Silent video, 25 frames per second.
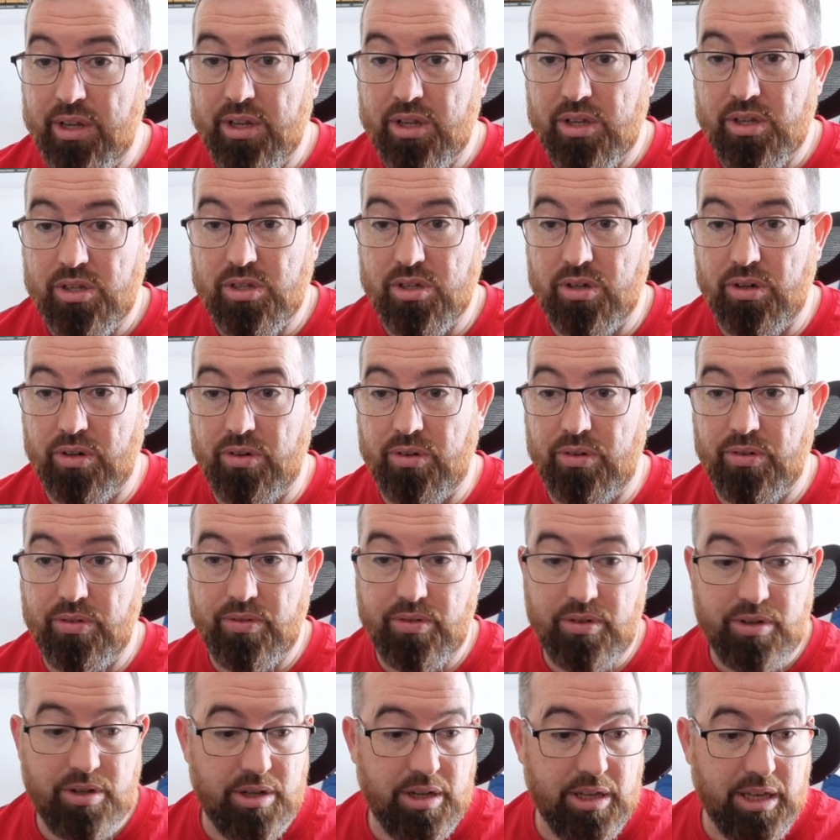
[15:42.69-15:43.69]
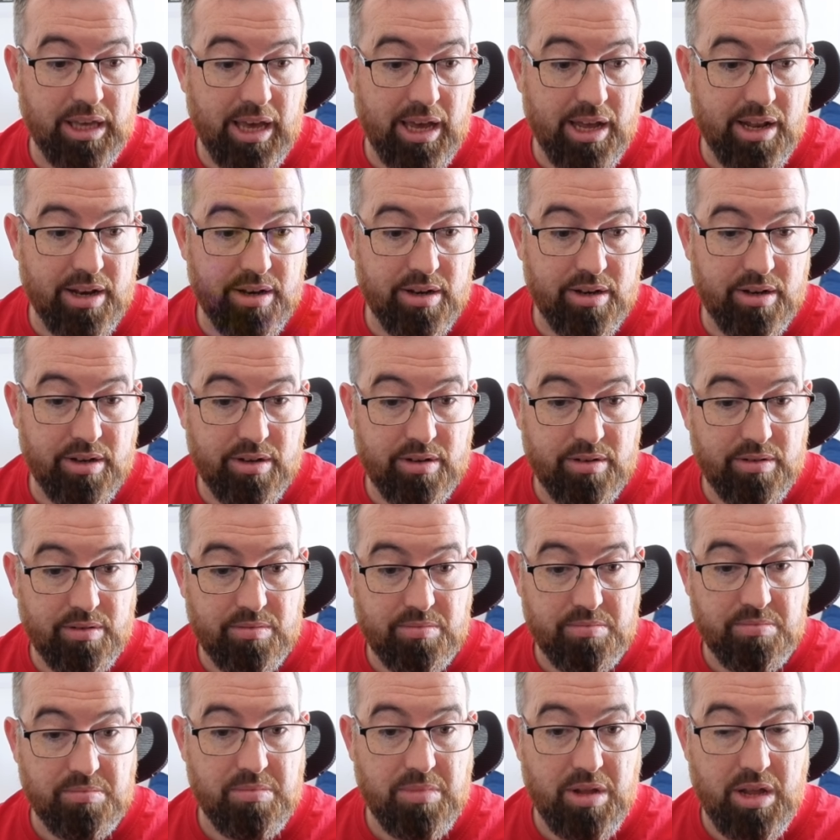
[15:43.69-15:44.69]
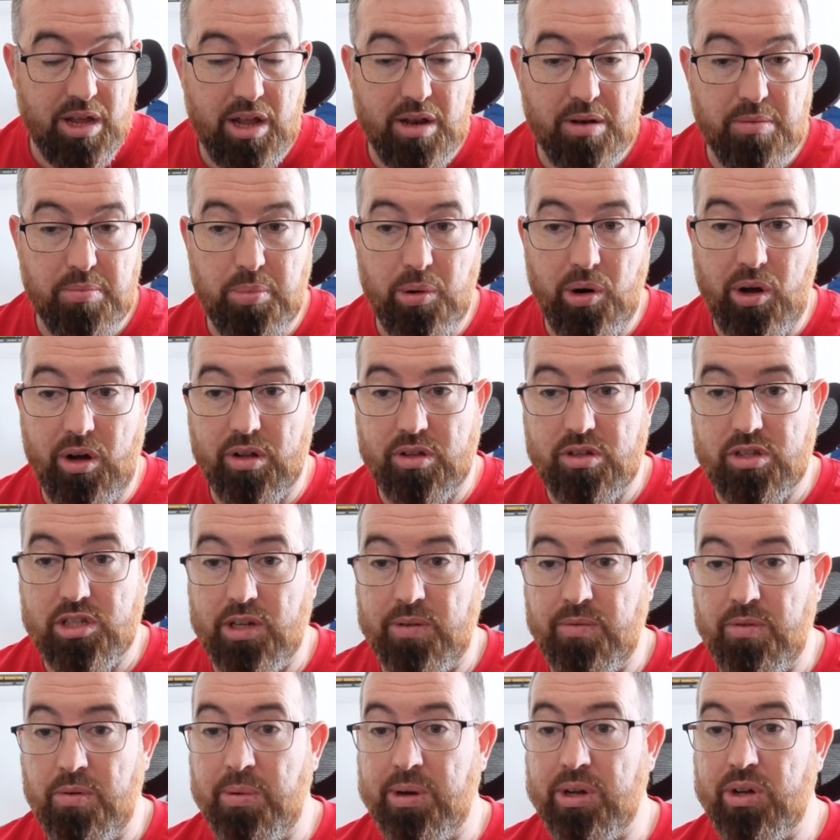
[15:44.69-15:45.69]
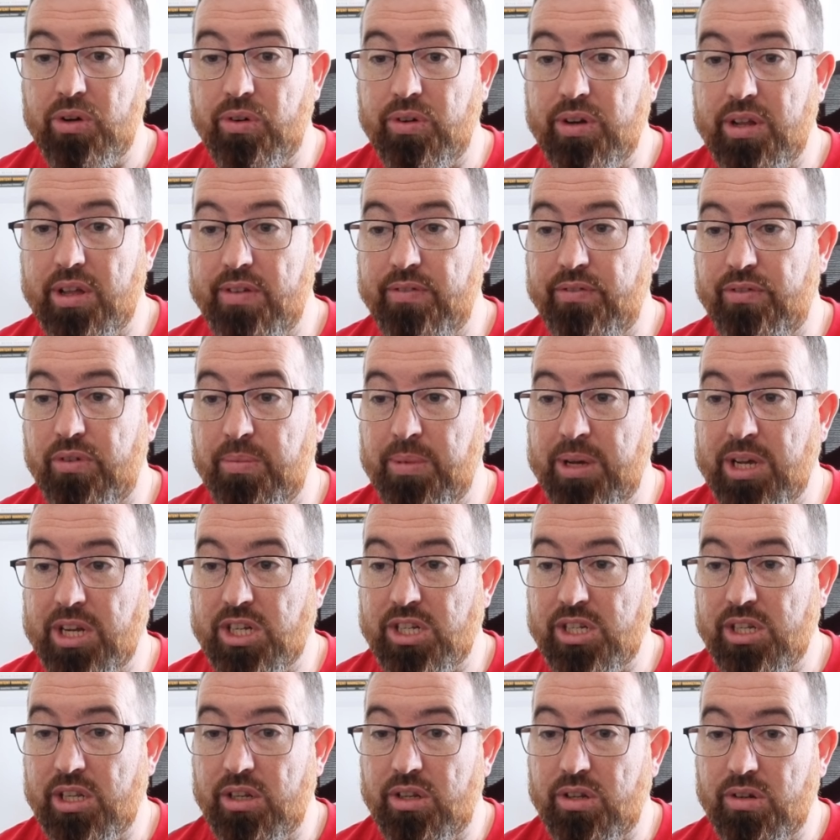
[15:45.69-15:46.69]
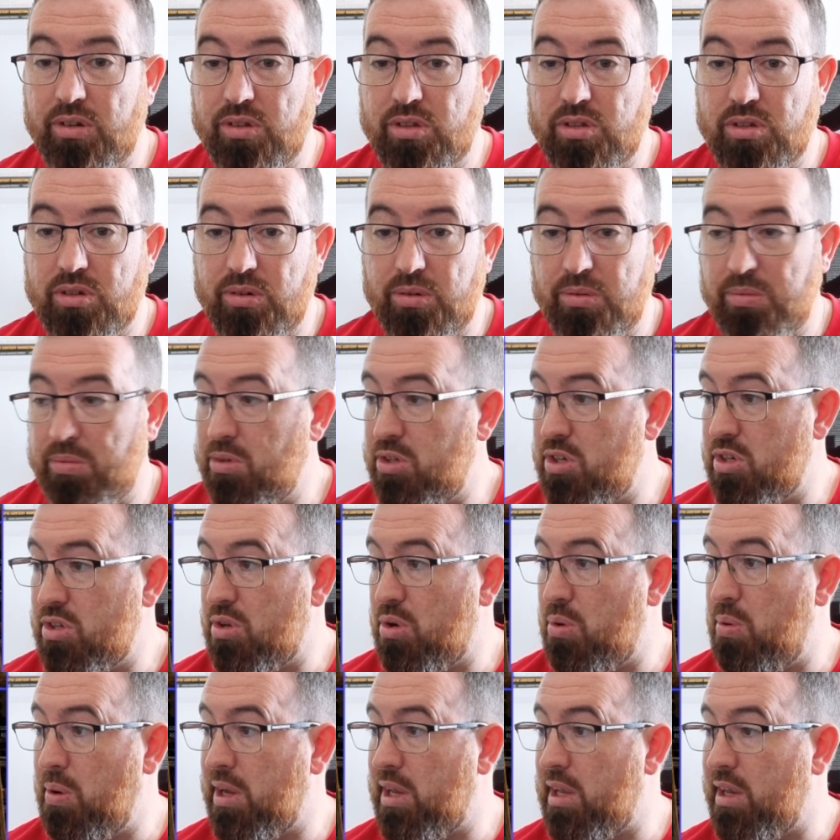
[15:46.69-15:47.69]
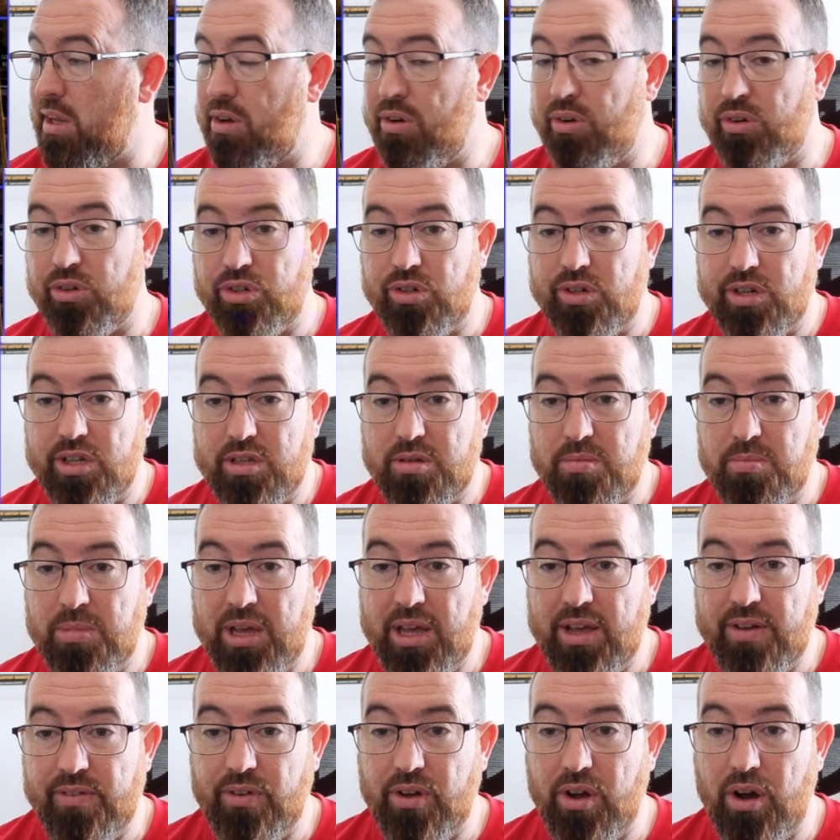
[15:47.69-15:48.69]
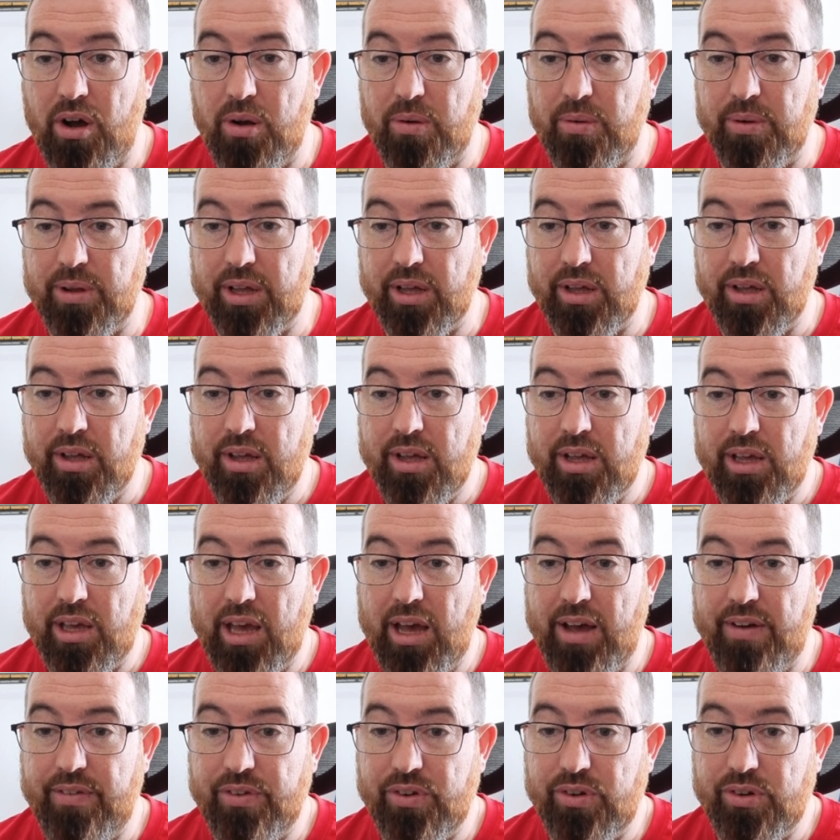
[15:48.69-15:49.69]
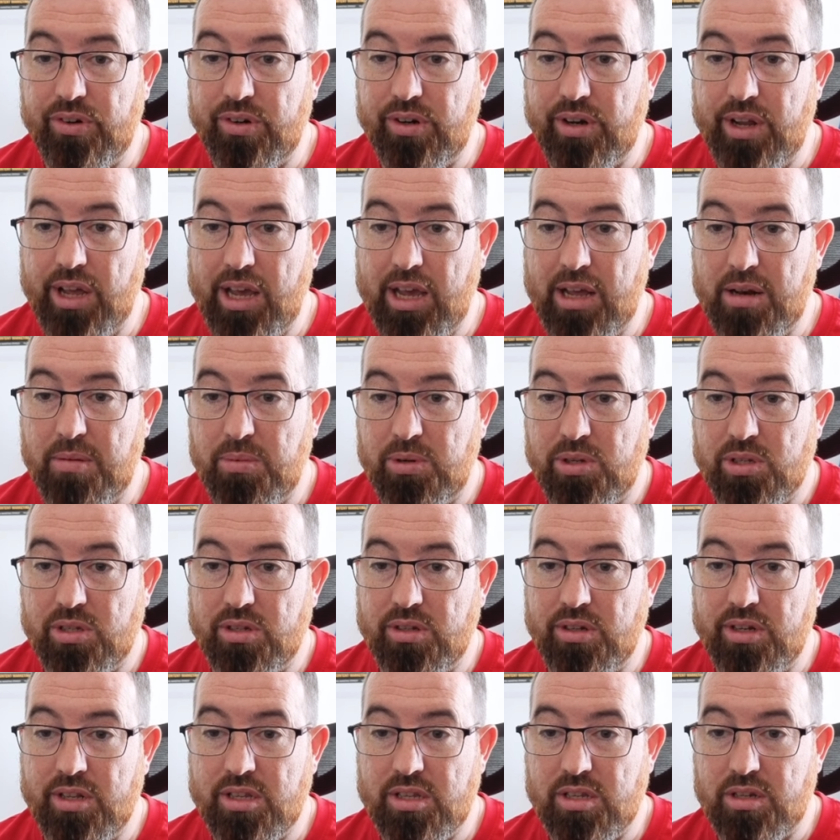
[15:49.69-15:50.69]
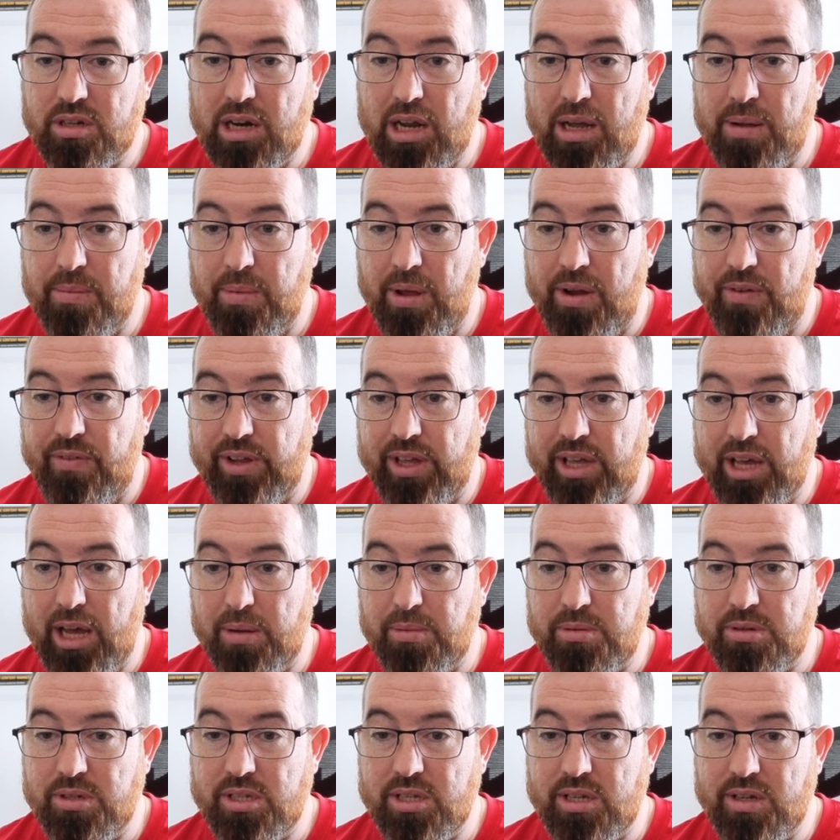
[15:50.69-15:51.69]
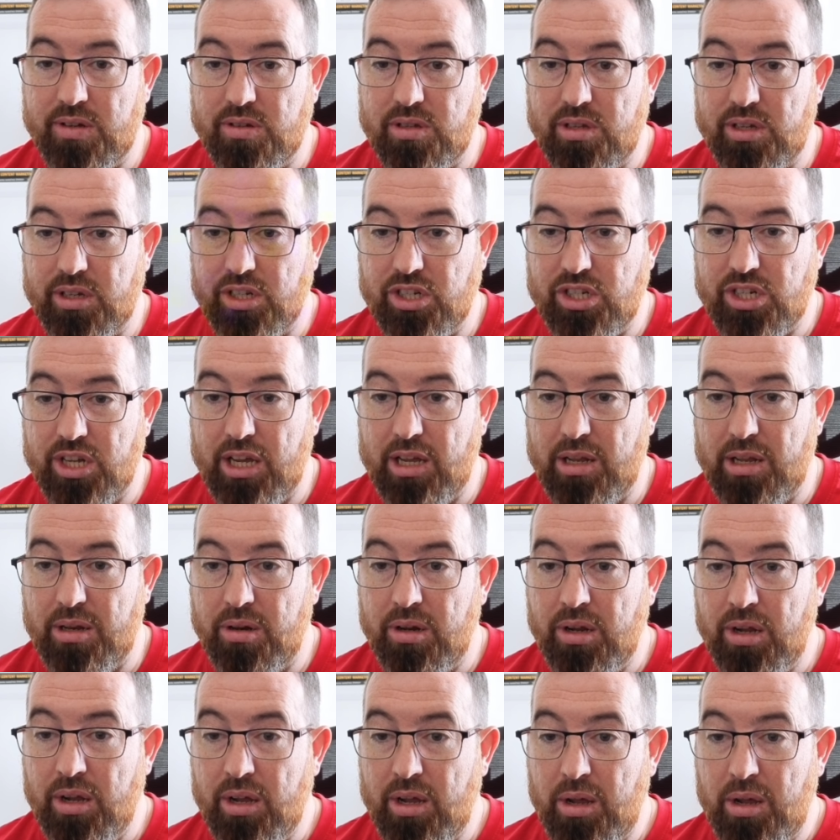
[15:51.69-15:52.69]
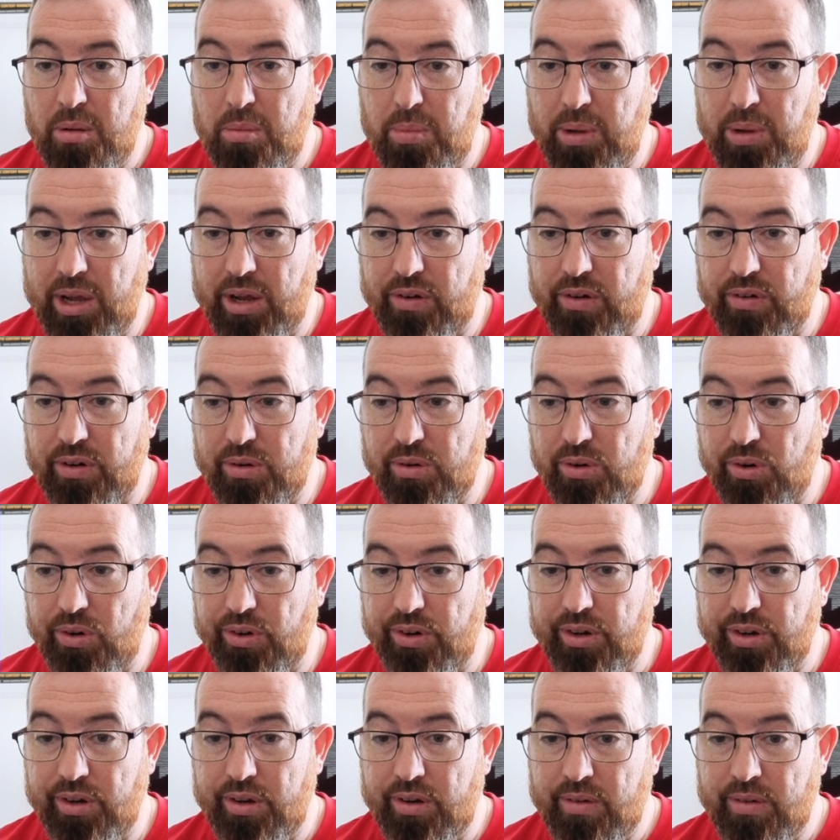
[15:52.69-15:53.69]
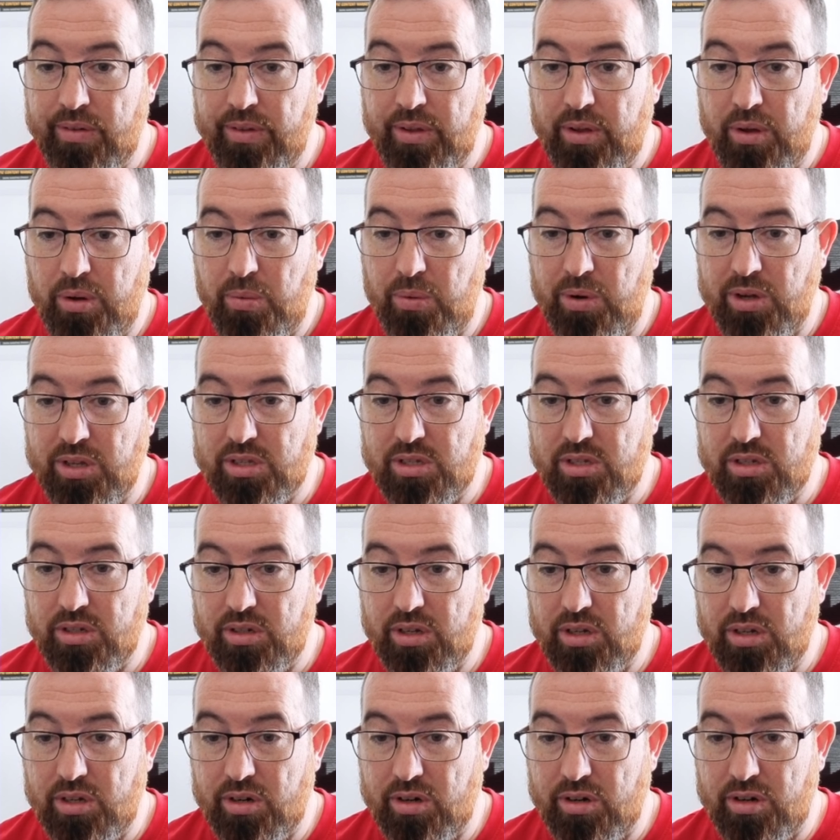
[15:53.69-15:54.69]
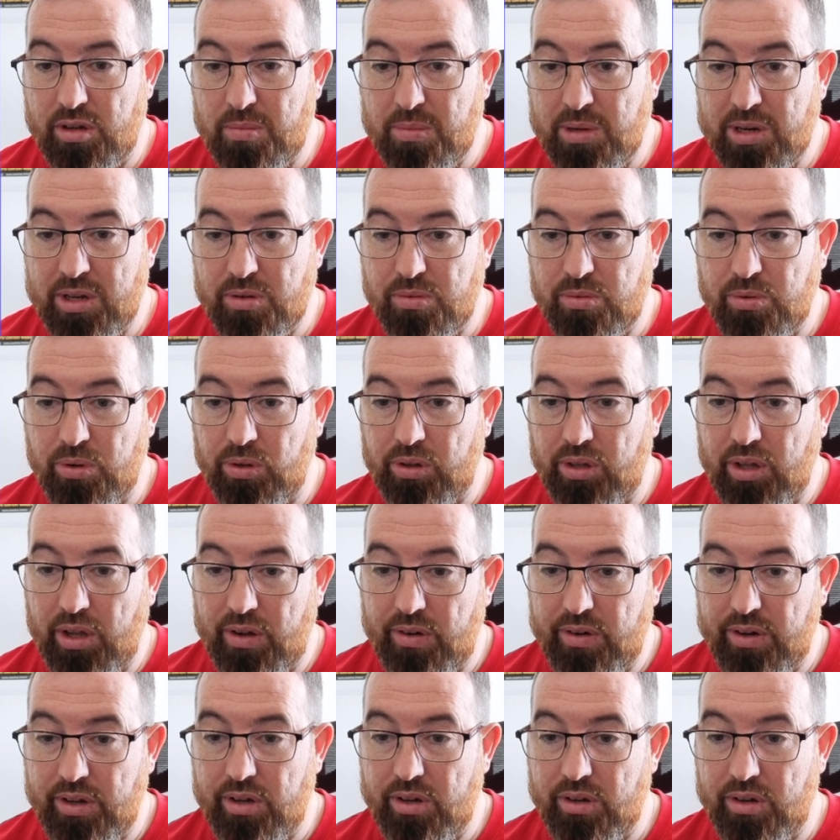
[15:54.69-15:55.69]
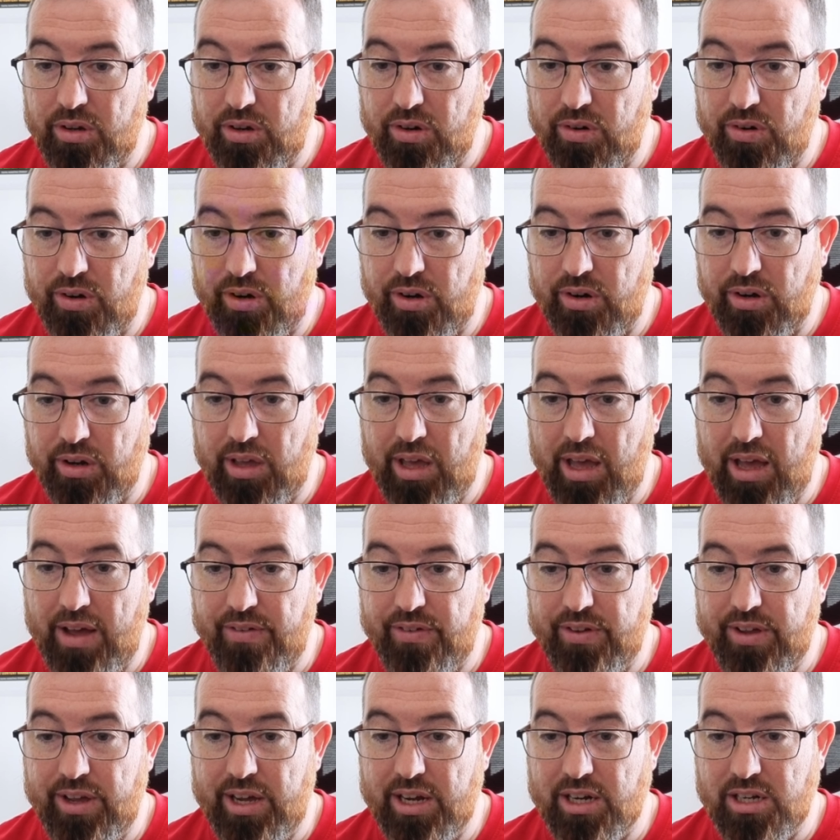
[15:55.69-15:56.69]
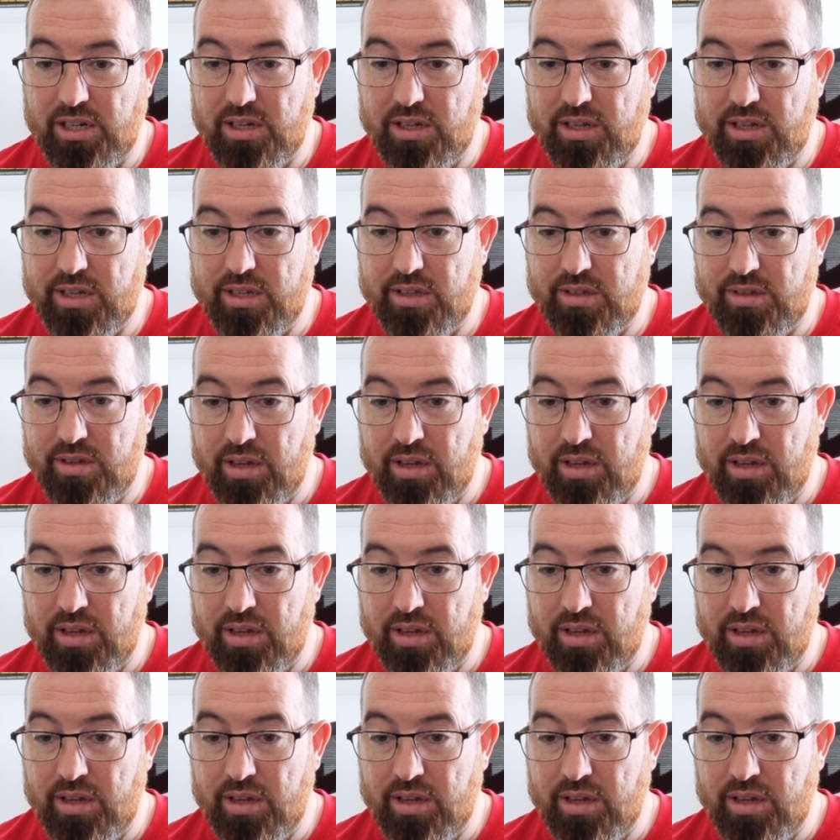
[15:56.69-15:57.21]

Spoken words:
So again, it brought some of my own information into it. So just quickly go through this. Maeve, Galway, cafe owner, 8 months on Instagram. Every caption sounds like a chain bakery wrote it. One Sunday, 30 minutes, wrote down into her cafe actually is,